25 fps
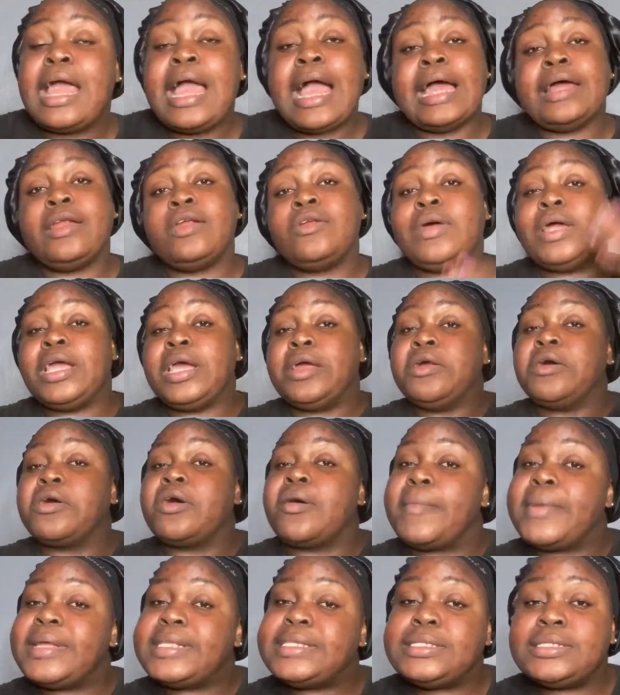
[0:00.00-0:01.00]
I don't know why you're not
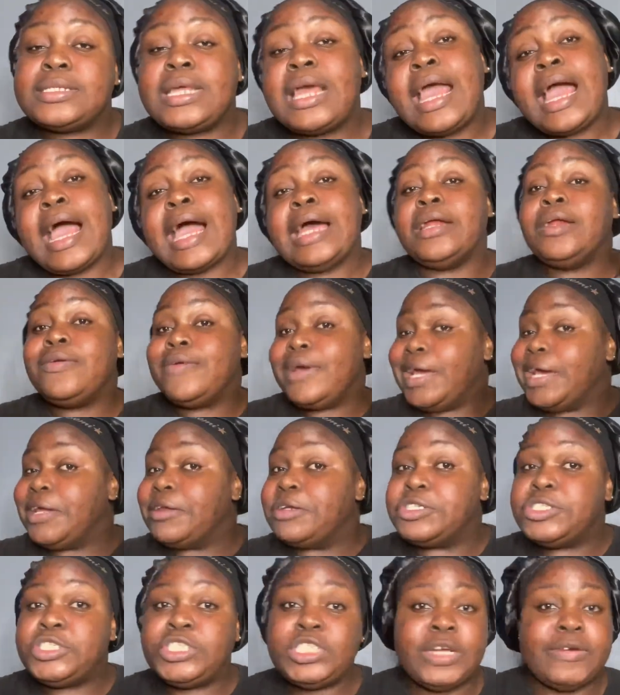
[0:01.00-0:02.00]
commenting, I don't know why you're
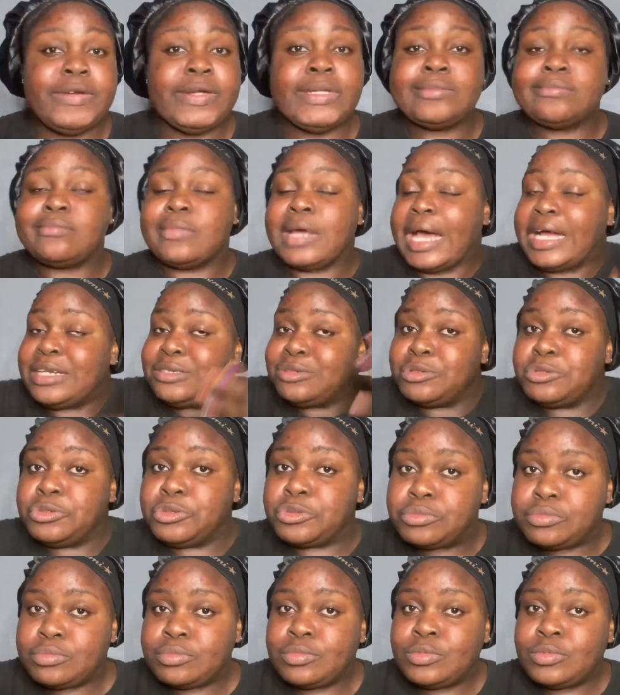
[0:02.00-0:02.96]
not sharing, I don't know,